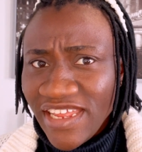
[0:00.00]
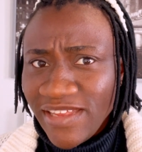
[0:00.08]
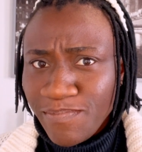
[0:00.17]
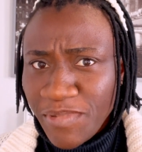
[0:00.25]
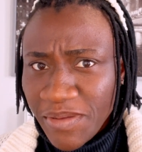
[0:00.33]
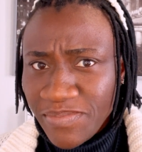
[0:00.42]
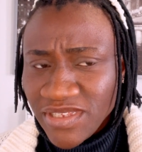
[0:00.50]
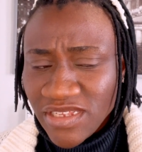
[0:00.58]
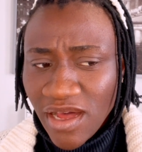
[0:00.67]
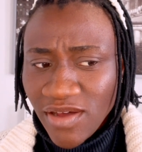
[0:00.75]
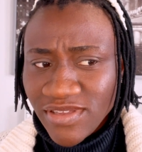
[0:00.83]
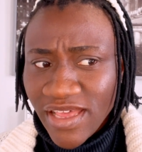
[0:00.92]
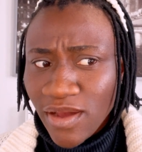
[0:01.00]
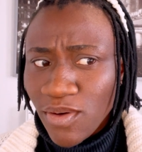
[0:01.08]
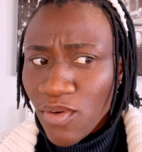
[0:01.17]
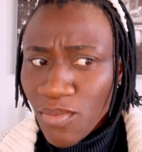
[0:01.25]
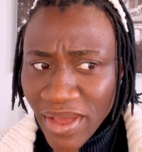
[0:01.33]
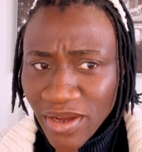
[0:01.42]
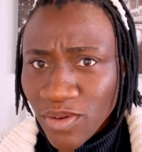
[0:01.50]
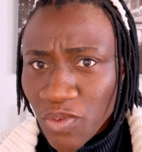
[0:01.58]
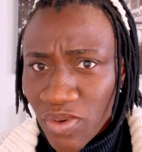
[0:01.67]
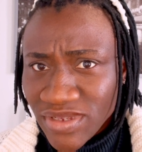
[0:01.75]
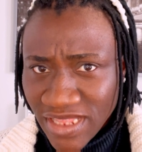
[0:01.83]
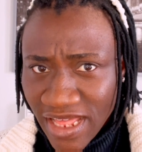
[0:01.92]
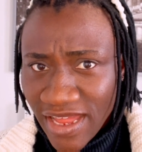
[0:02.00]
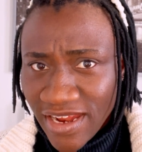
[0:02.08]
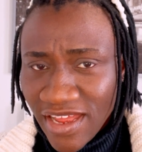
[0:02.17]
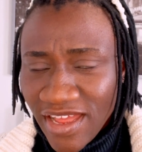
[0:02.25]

it beeped. I was like, oh my God, what's that?